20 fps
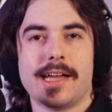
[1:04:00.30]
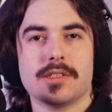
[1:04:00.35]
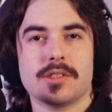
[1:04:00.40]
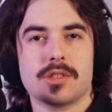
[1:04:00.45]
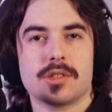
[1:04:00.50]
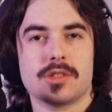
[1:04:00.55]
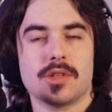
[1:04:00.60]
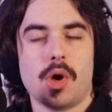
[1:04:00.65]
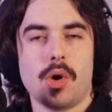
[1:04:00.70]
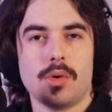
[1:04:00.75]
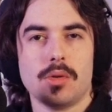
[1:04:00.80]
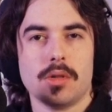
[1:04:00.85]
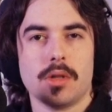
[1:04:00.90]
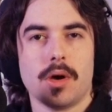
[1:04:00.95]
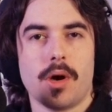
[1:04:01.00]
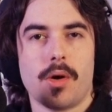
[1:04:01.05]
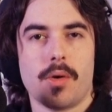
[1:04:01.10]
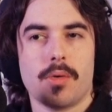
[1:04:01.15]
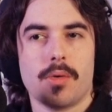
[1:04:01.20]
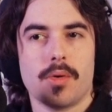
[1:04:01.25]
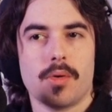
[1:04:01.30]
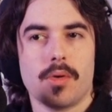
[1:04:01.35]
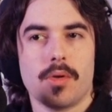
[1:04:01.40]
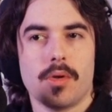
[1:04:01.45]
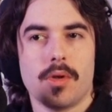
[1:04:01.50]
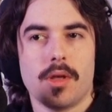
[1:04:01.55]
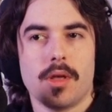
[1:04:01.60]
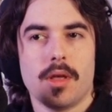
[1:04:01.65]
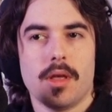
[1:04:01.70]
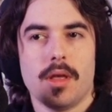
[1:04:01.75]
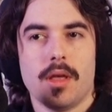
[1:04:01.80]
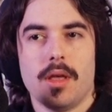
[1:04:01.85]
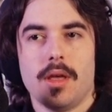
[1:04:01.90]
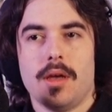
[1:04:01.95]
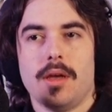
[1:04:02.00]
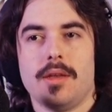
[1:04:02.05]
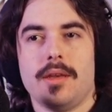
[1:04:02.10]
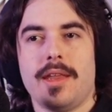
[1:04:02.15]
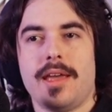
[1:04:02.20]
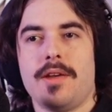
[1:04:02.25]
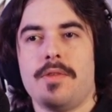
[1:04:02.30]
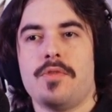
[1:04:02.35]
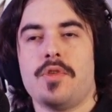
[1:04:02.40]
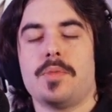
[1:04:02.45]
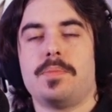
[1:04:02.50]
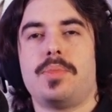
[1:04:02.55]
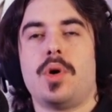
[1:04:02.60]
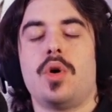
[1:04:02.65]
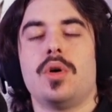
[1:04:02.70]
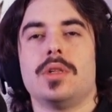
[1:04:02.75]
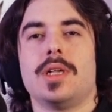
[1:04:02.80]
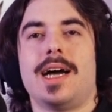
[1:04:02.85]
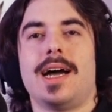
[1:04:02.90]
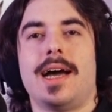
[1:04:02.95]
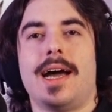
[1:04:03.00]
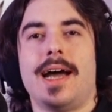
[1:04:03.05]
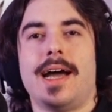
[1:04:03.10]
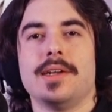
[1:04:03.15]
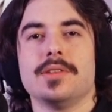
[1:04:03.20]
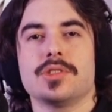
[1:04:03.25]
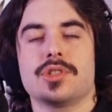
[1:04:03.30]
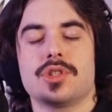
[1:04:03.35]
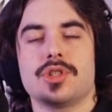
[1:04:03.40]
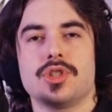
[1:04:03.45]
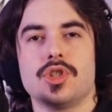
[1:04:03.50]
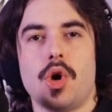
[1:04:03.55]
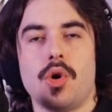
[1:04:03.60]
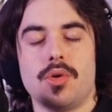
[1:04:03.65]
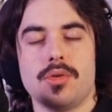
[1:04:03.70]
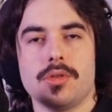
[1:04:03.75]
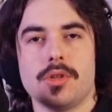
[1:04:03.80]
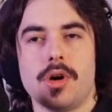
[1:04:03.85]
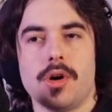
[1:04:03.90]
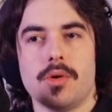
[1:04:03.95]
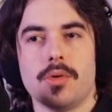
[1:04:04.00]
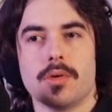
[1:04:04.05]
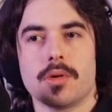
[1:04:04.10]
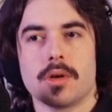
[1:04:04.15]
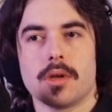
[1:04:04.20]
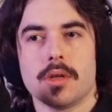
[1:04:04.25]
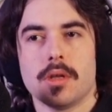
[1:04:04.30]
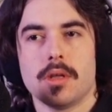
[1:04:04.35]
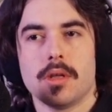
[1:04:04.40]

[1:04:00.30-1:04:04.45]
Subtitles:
Solo. Never pull a Han Solo.